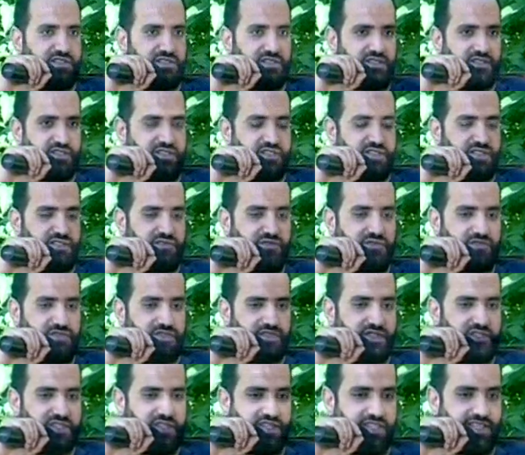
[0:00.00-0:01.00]

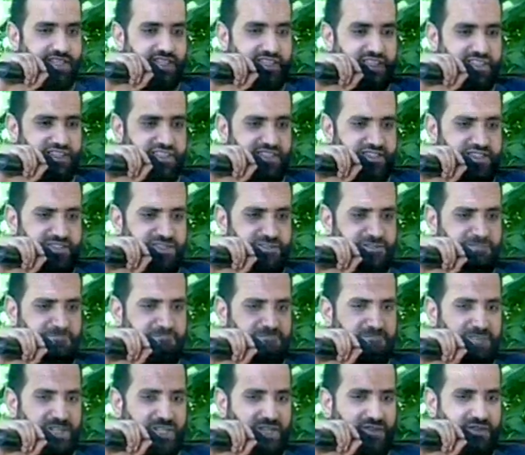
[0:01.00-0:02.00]
university,
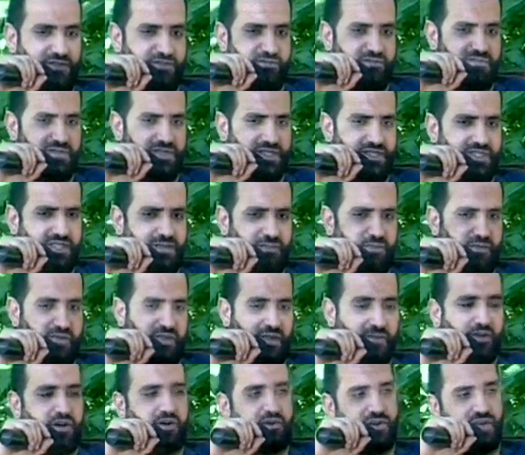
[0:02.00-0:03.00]
some of
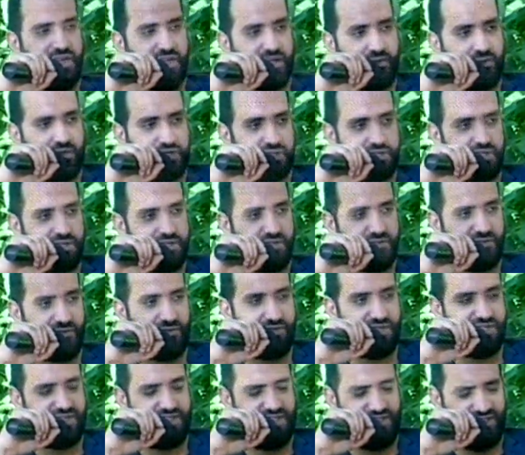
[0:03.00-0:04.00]
them are linguistic
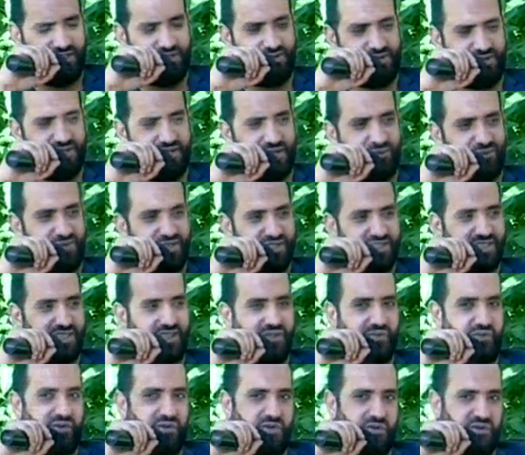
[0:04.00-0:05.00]
ones,
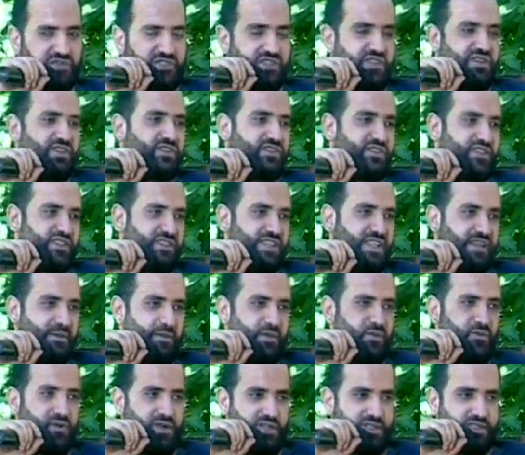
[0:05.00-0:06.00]
and the others are
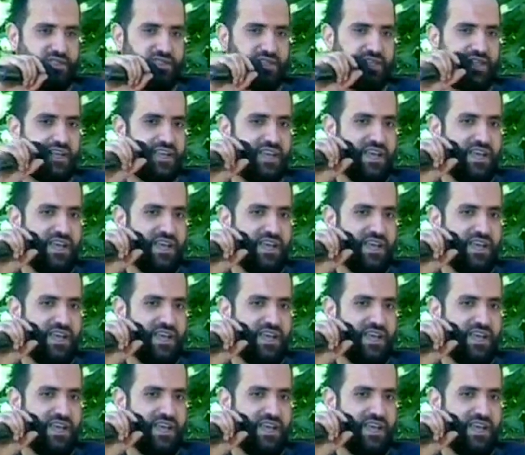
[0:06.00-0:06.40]
Islamic ones.